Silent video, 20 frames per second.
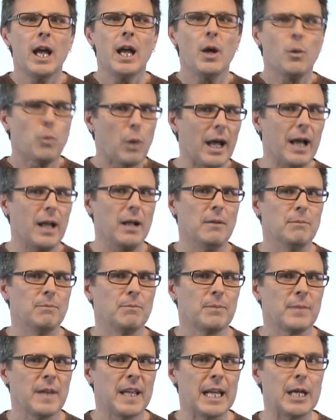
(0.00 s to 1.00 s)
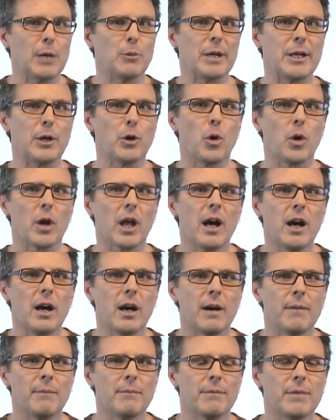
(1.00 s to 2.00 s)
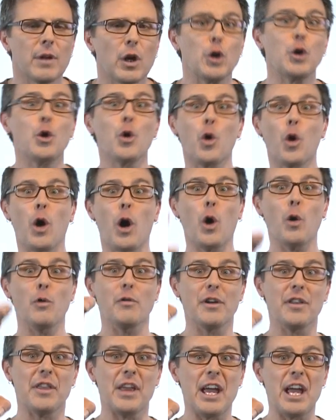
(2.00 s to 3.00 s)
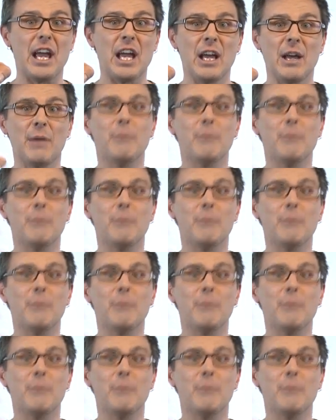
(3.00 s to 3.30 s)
Well, here we all are. You're over there,